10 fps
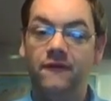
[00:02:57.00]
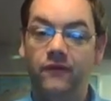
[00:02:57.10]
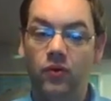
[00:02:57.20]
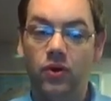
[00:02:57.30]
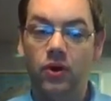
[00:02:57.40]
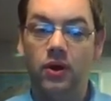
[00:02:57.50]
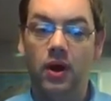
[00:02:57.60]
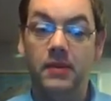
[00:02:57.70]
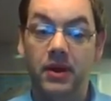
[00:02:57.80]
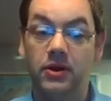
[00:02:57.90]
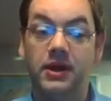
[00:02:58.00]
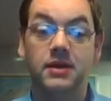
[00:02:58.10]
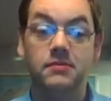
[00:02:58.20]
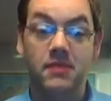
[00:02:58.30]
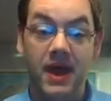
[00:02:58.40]
for
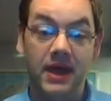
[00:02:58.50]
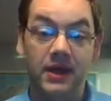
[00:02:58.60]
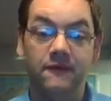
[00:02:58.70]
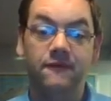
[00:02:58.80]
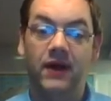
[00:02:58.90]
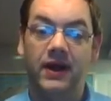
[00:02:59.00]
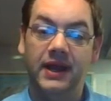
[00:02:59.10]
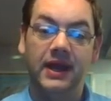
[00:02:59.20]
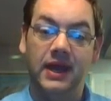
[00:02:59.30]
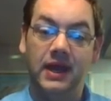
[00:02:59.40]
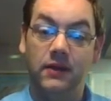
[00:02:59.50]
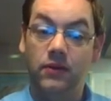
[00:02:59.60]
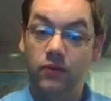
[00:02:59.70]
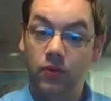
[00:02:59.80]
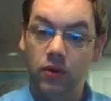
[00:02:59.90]
American men fighting in the
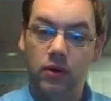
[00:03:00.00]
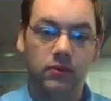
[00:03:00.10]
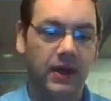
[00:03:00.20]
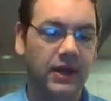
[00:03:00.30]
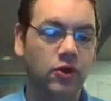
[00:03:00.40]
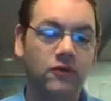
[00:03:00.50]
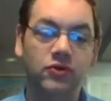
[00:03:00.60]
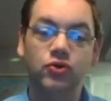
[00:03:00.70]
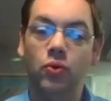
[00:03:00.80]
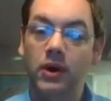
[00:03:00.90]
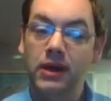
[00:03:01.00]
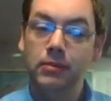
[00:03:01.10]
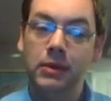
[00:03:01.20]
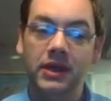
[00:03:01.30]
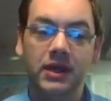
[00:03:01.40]
war, right? And over 20
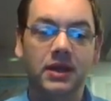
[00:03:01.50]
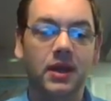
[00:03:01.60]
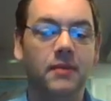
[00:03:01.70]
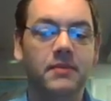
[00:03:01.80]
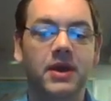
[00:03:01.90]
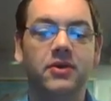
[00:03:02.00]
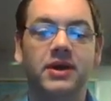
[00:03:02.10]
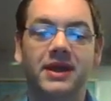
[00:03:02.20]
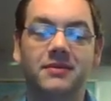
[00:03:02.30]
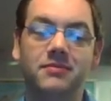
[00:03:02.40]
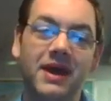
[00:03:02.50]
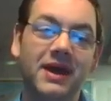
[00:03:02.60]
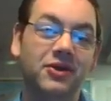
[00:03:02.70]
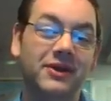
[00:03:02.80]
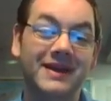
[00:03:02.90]
million American
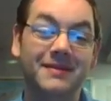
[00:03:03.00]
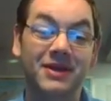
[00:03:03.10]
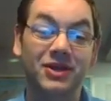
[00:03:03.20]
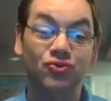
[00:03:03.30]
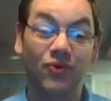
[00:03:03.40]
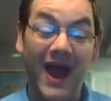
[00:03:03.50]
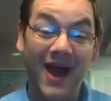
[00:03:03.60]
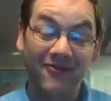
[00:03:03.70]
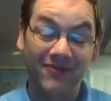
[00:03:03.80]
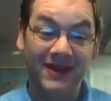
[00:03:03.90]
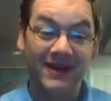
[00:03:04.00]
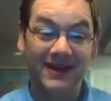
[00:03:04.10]
men are going to be drafted